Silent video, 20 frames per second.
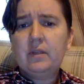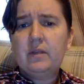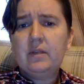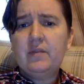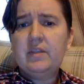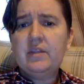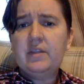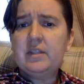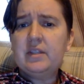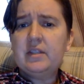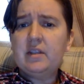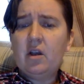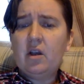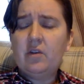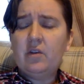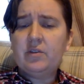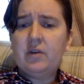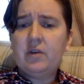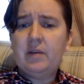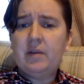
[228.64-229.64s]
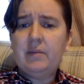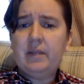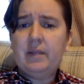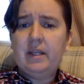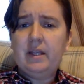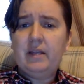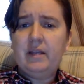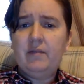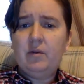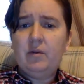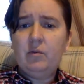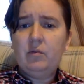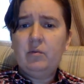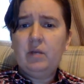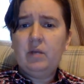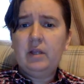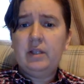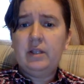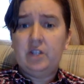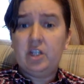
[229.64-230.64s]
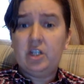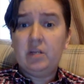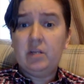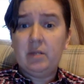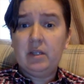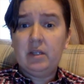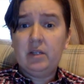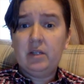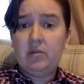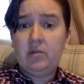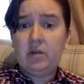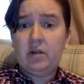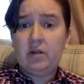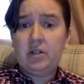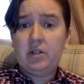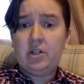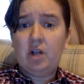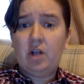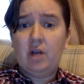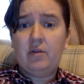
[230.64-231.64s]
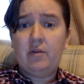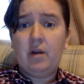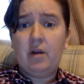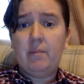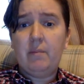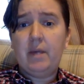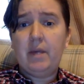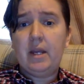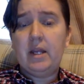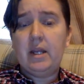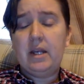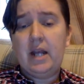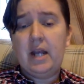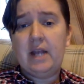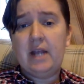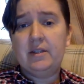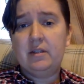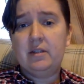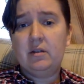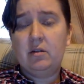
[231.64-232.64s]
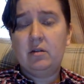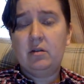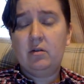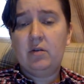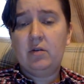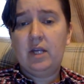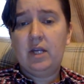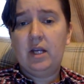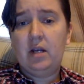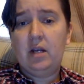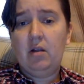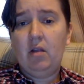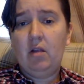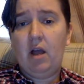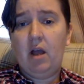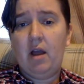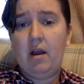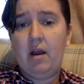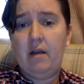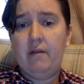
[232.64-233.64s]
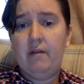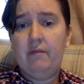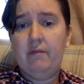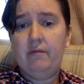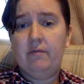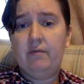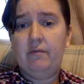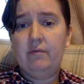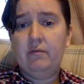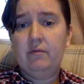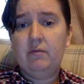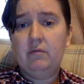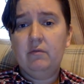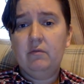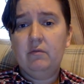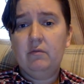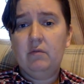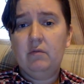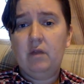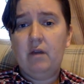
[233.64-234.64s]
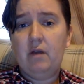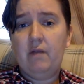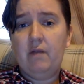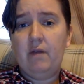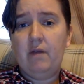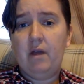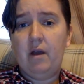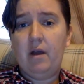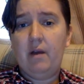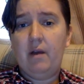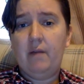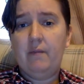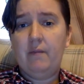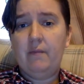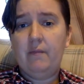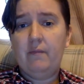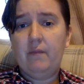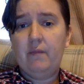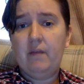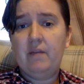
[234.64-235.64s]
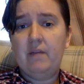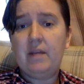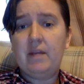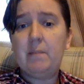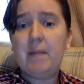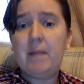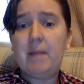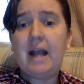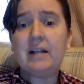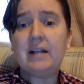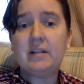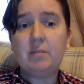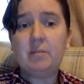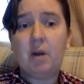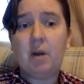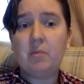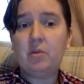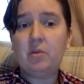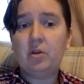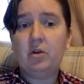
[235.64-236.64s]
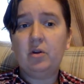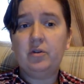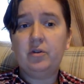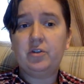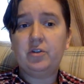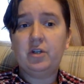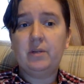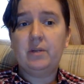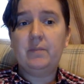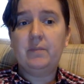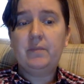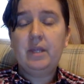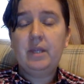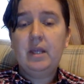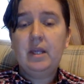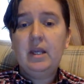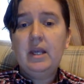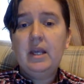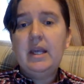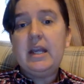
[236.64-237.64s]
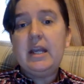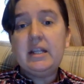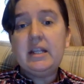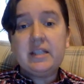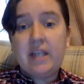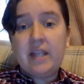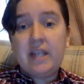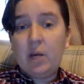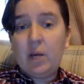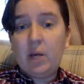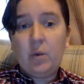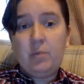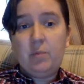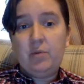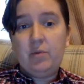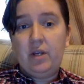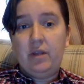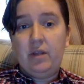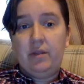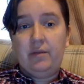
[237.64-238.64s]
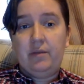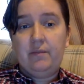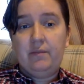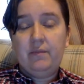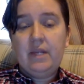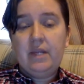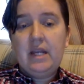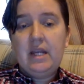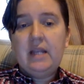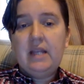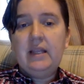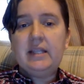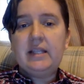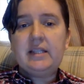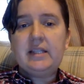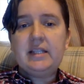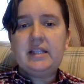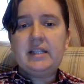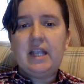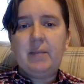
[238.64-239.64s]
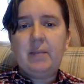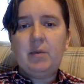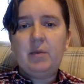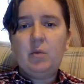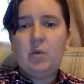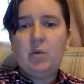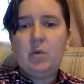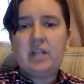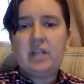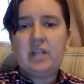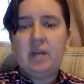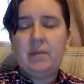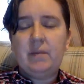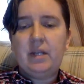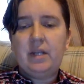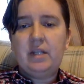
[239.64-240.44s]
this is also, I believe, a legitimate literary genre, but it has created a lot of an impact in popular culture. It's the air we breathe. Let's examine what's coming